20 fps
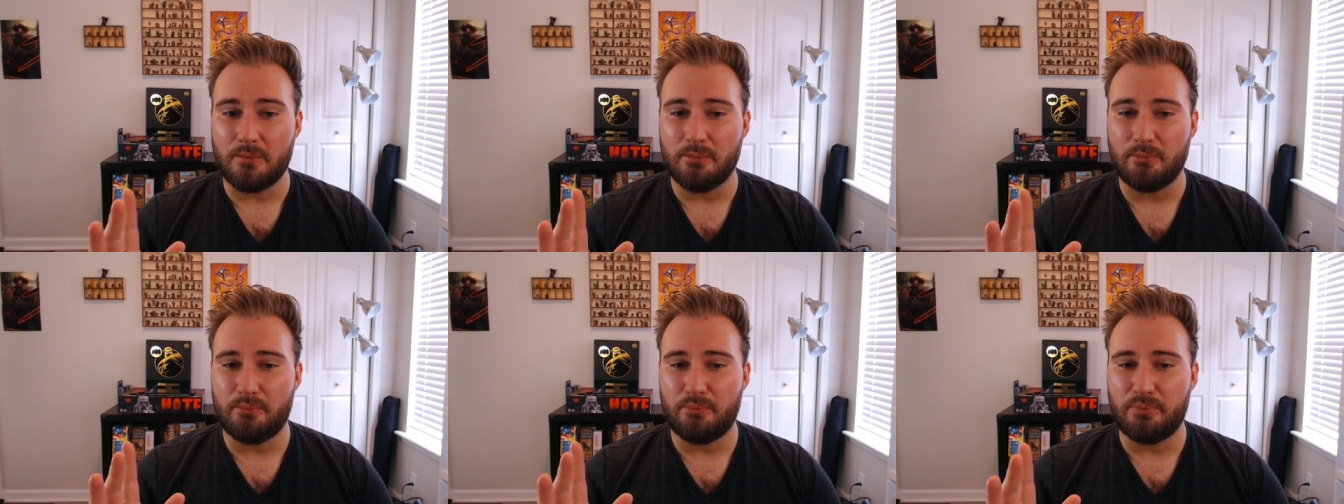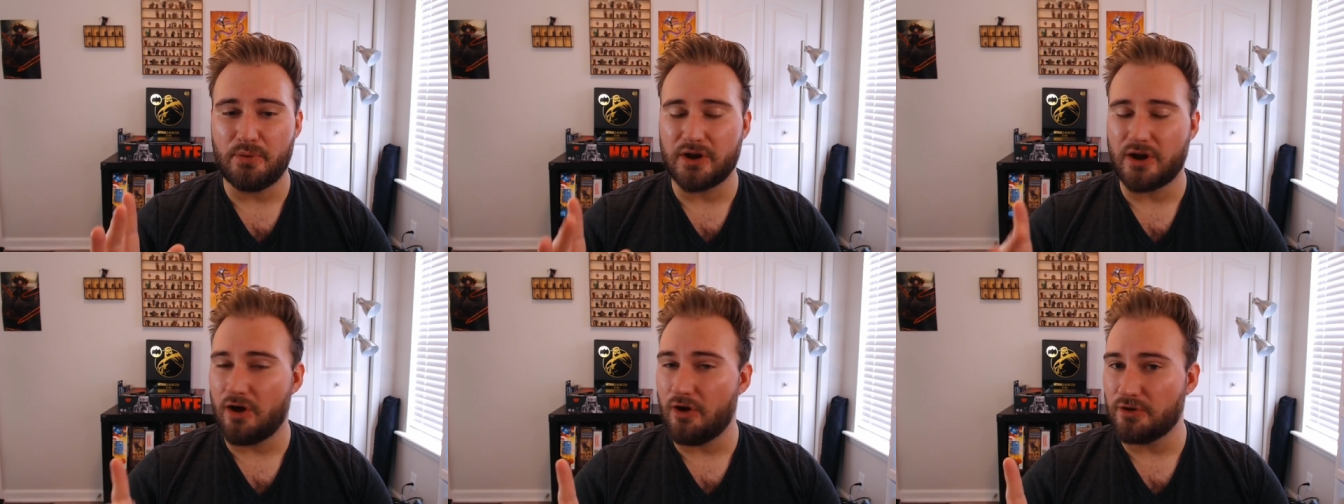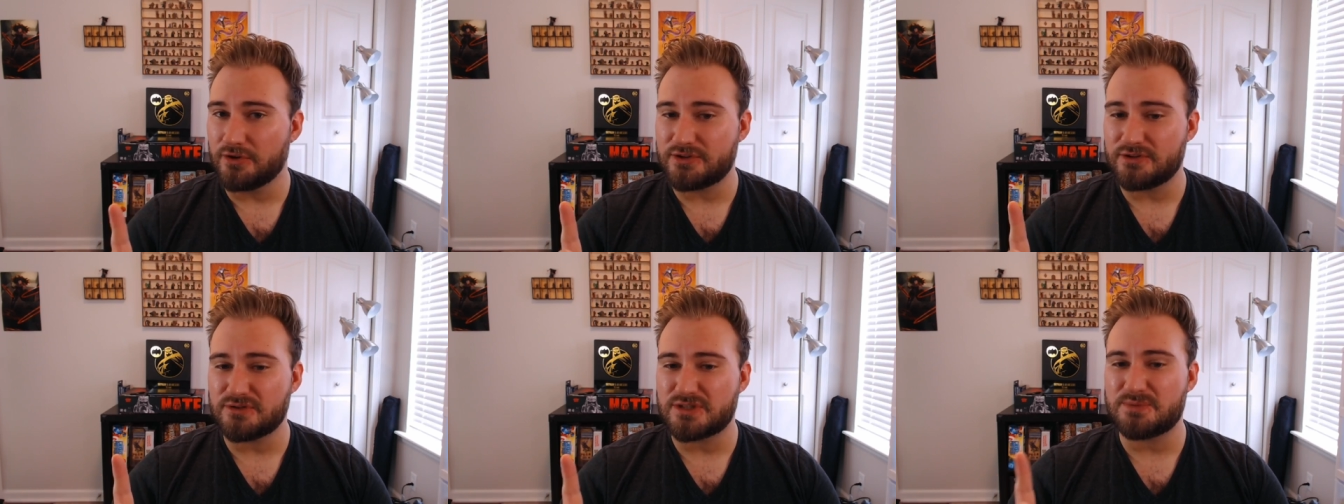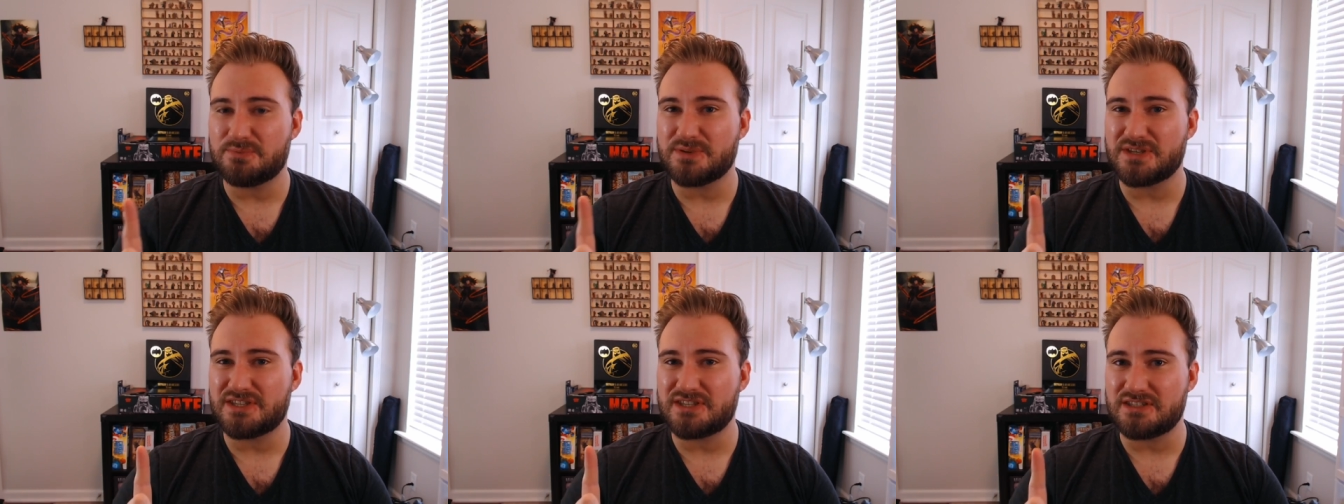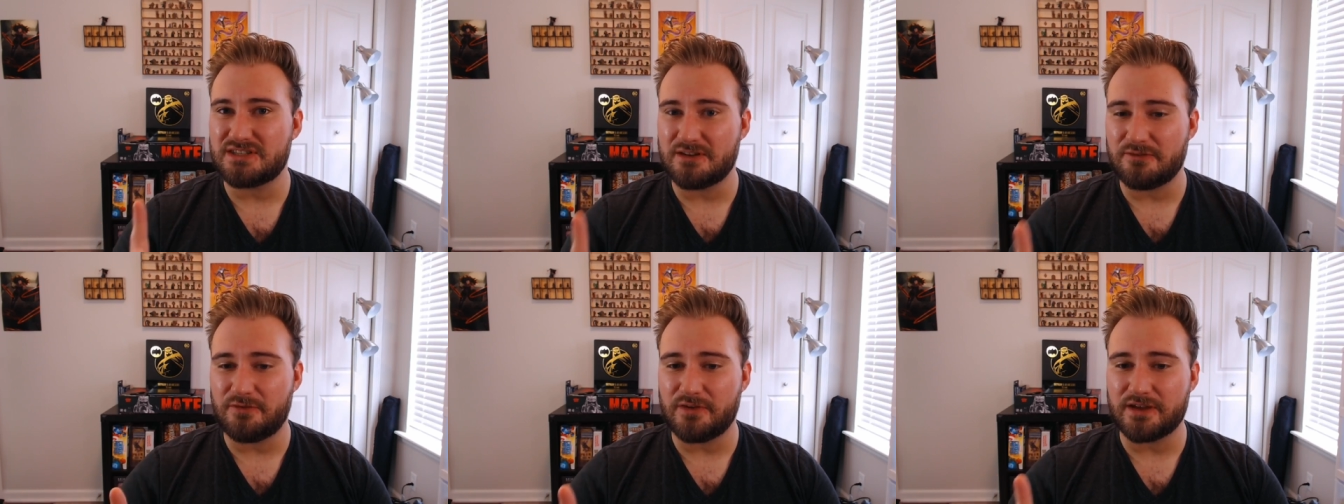but also
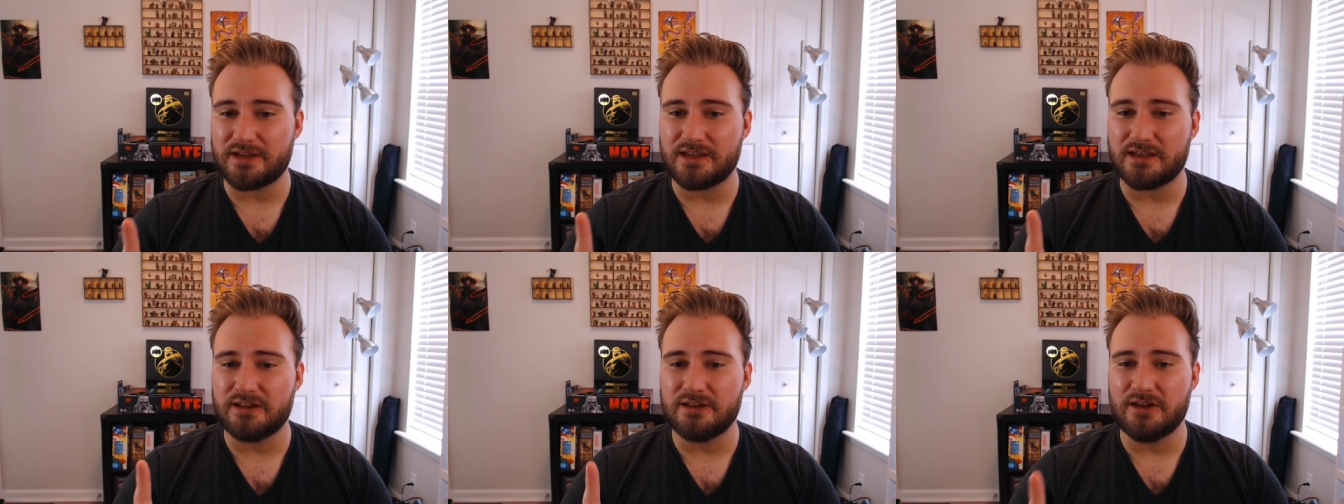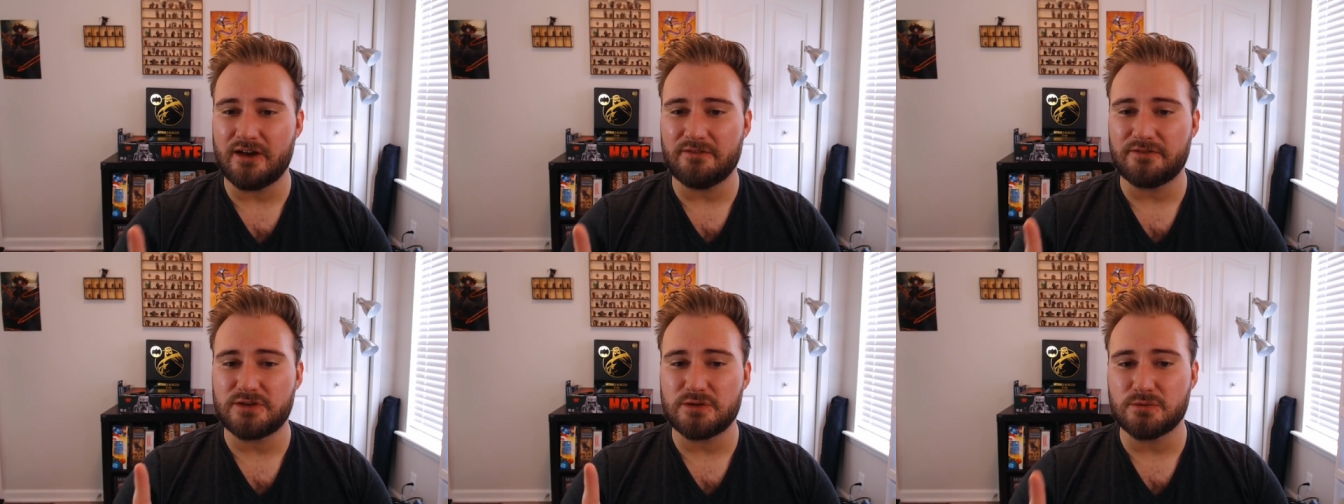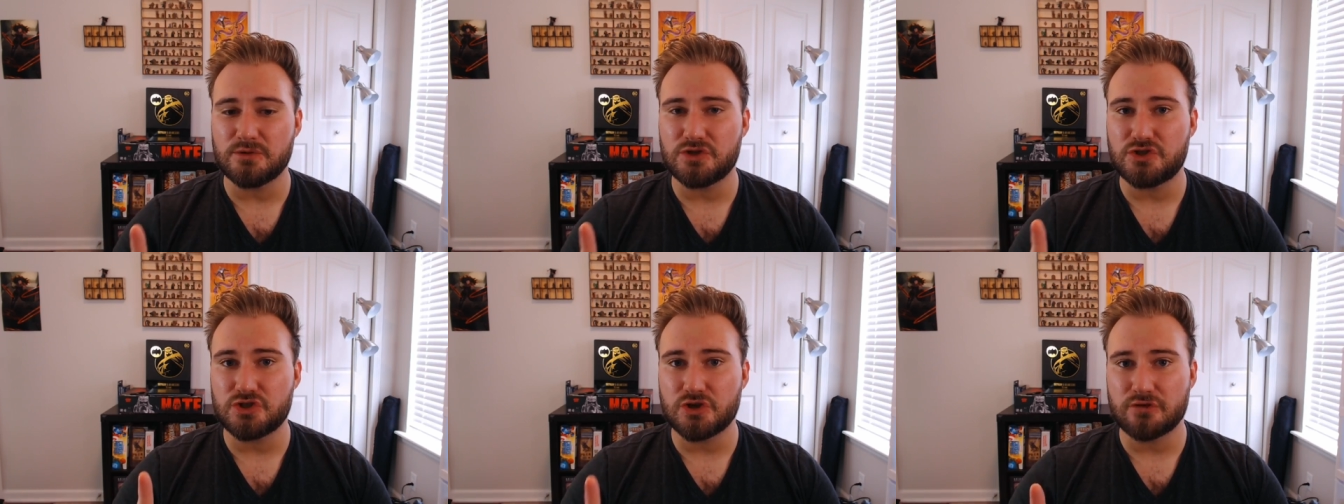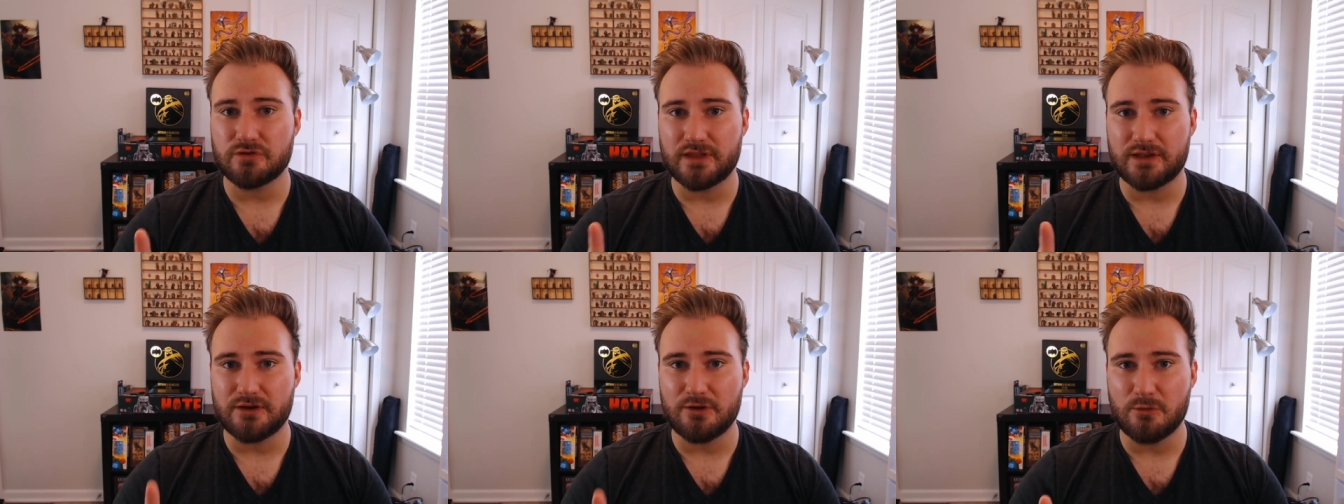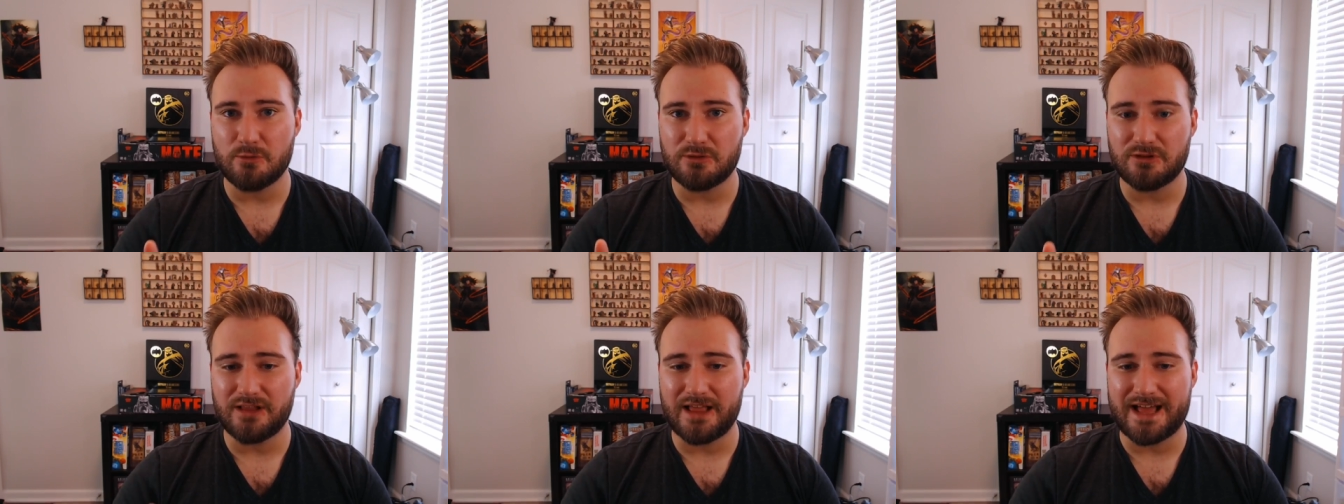specific enough to ensure that no
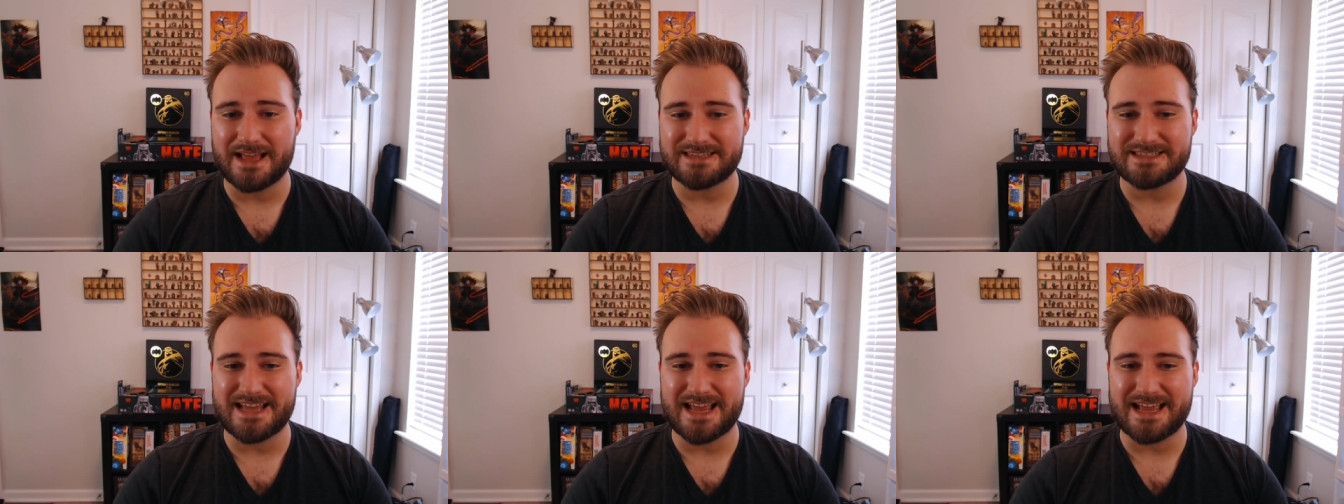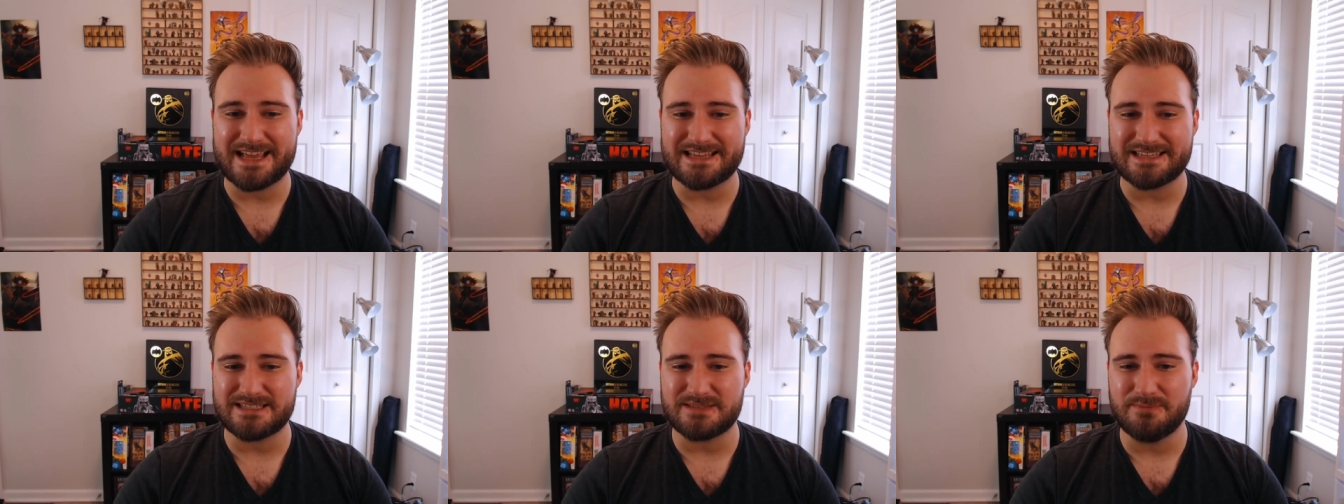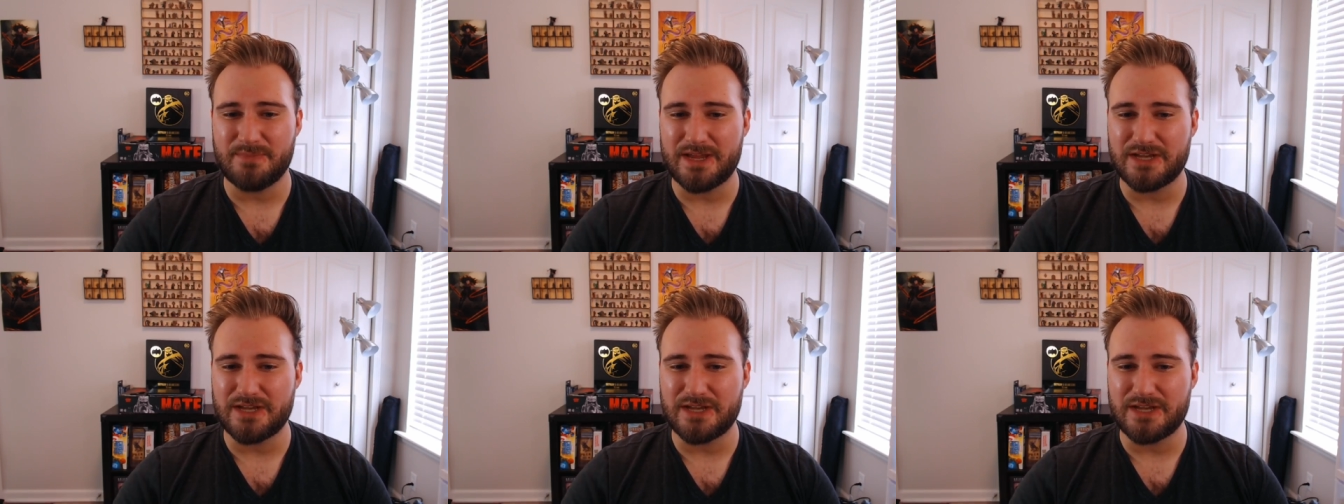class has major